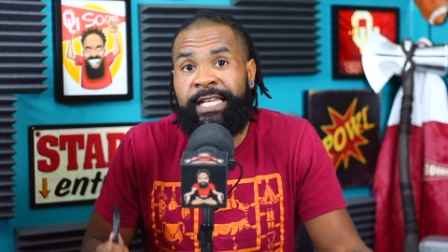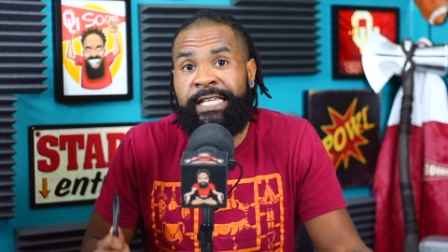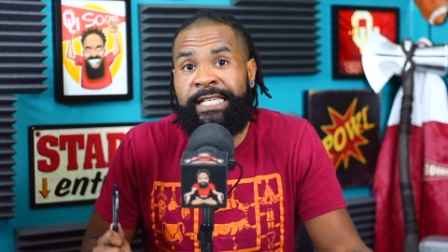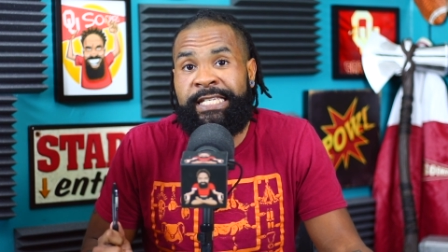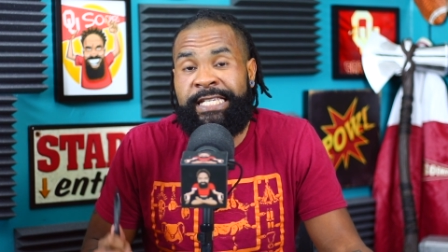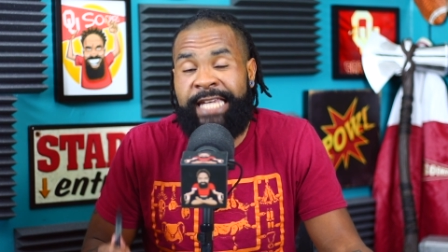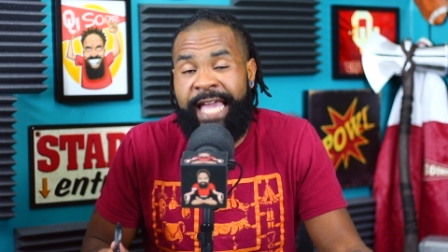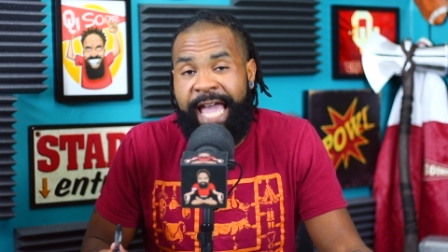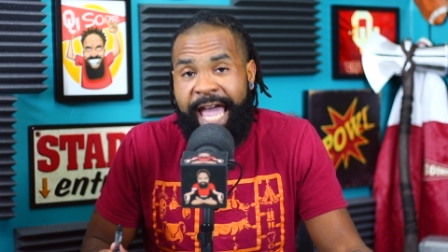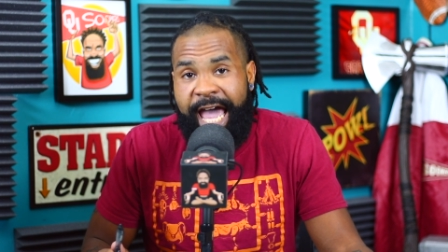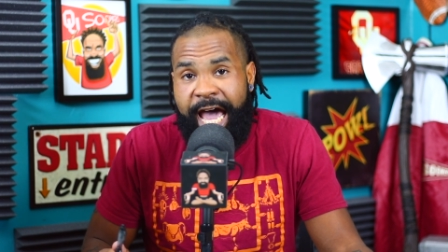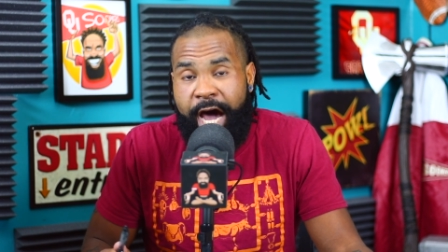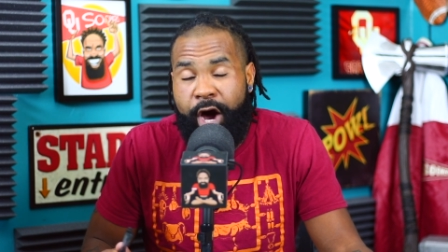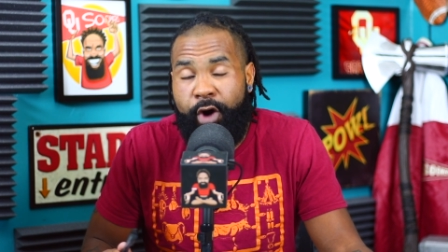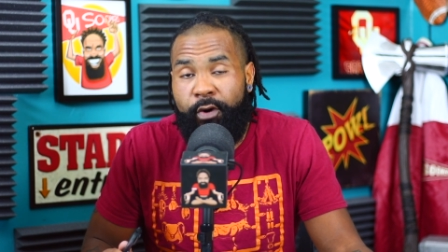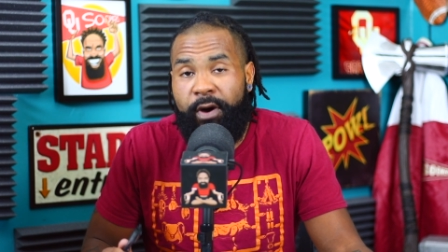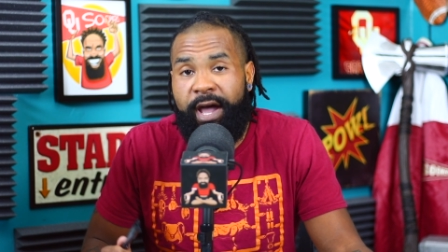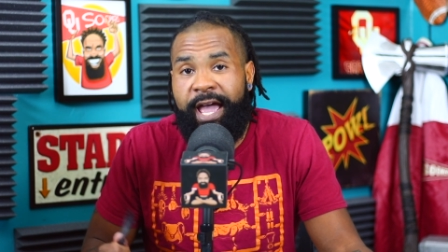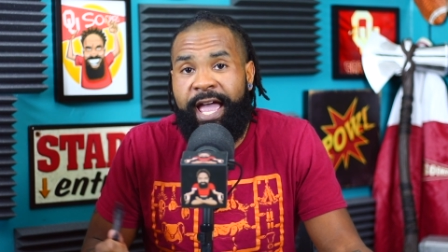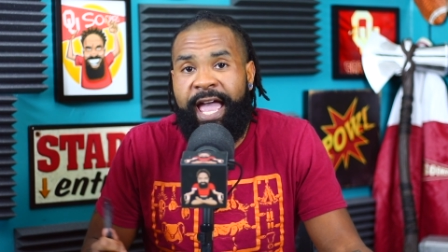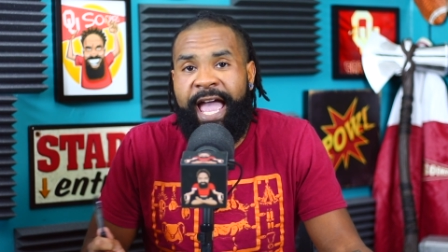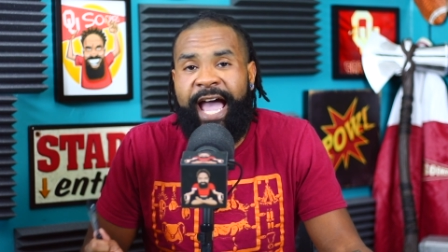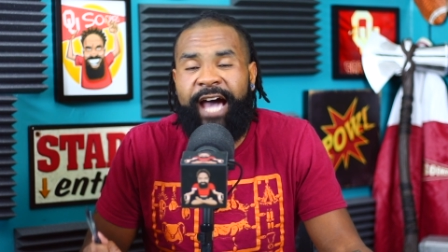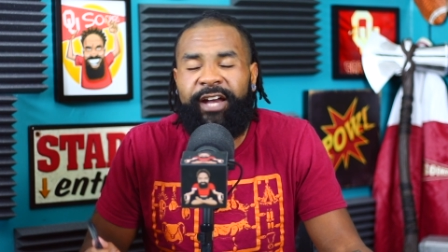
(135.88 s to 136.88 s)

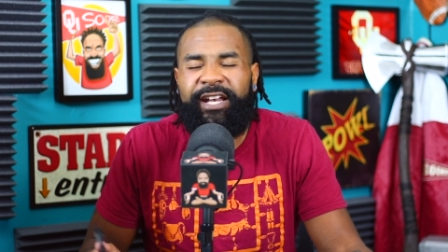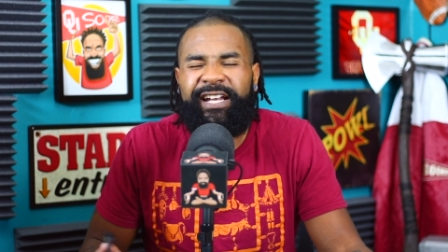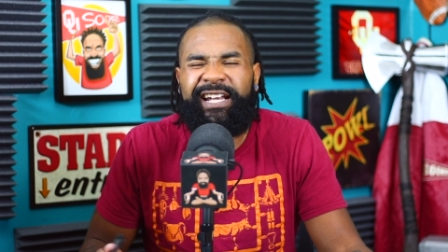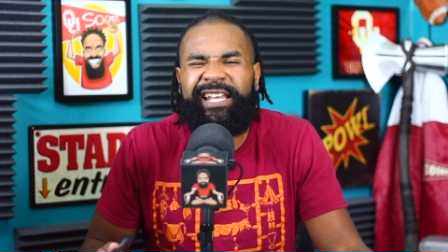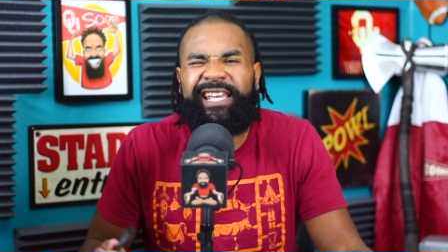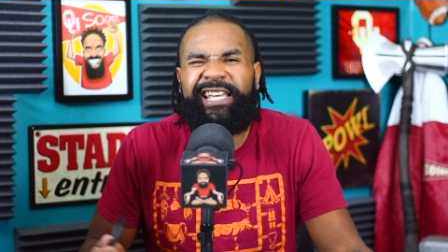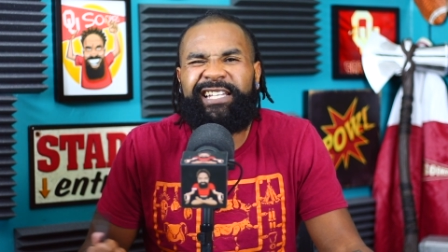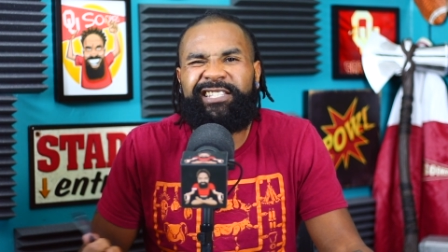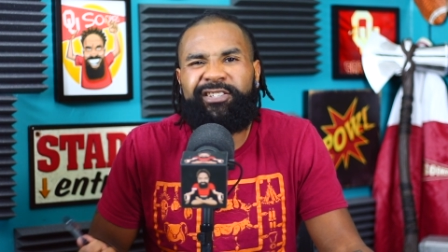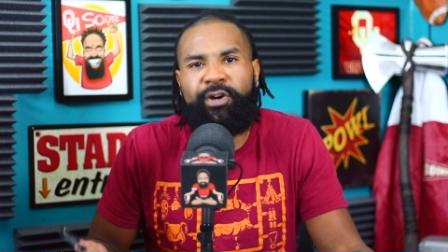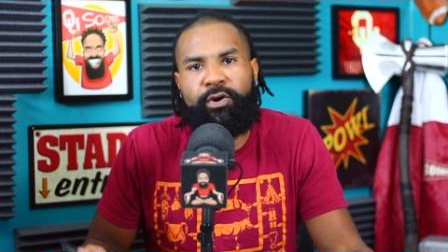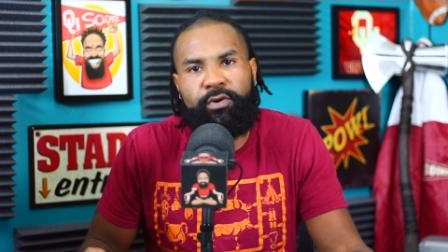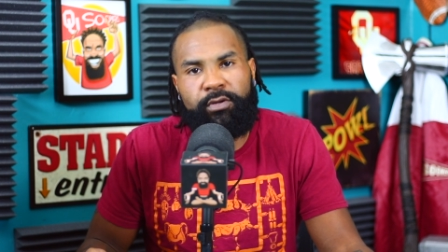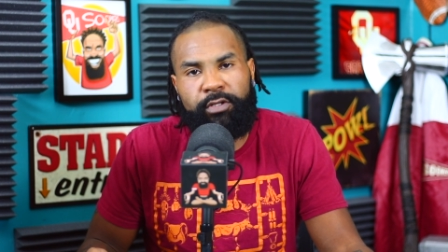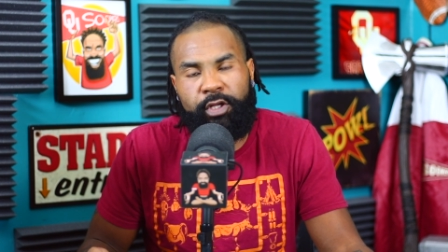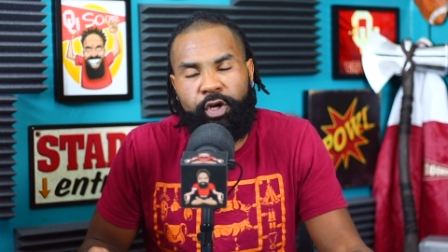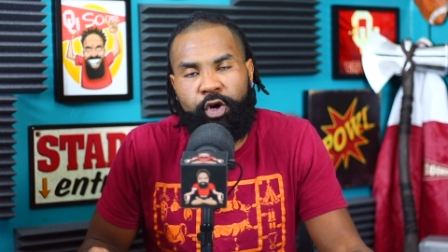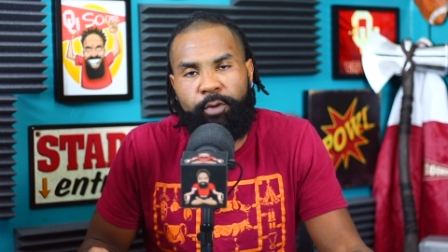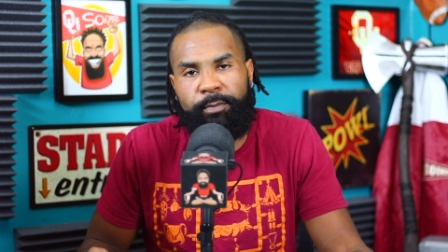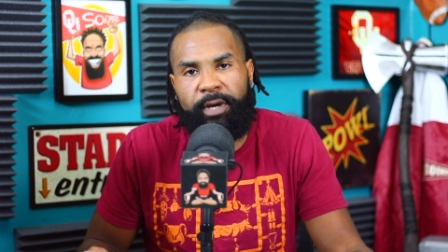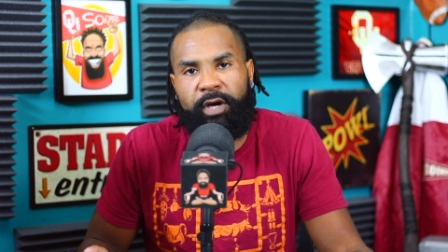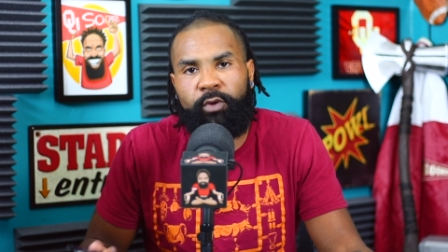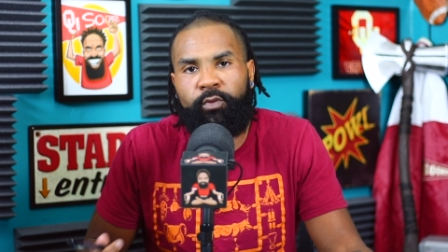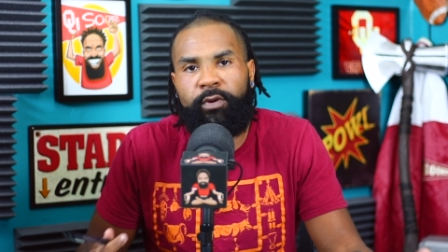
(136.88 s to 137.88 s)
Now, how did he get to
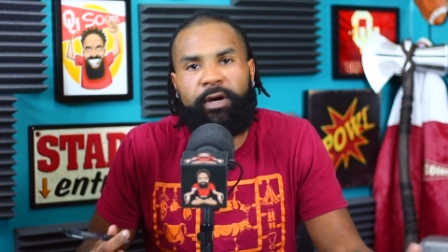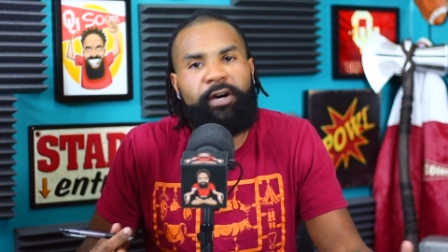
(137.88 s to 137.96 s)
Oklahoma?